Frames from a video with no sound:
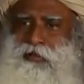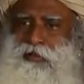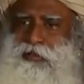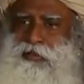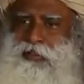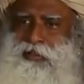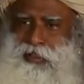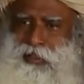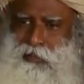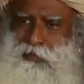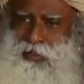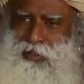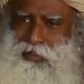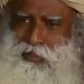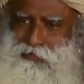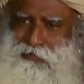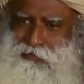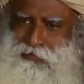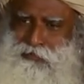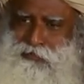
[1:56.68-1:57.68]
All the same
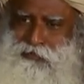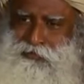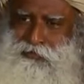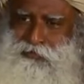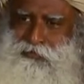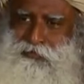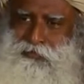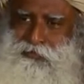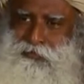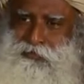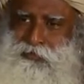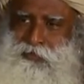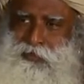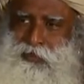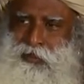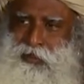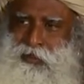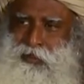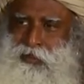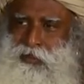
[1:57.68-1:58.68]
stuff.
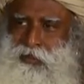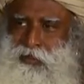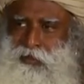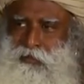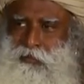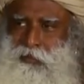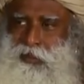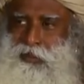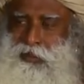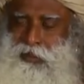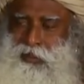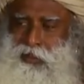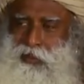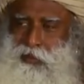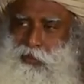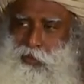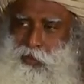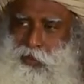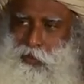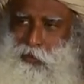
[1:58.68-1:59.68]
But
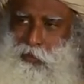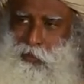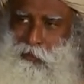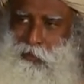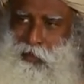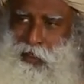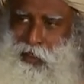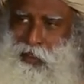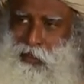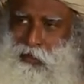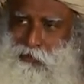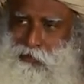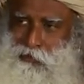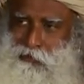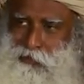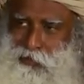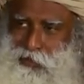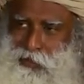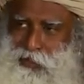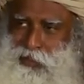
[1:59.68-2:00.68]
still what we make out
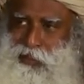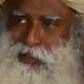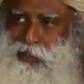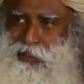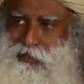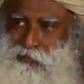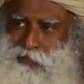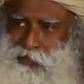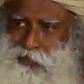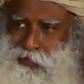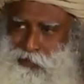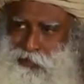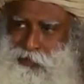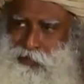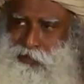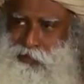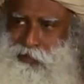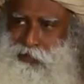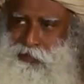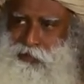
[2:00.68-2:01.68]
of it is
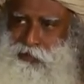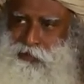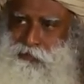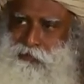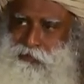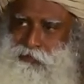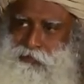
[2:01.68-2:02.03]
different, isn't it?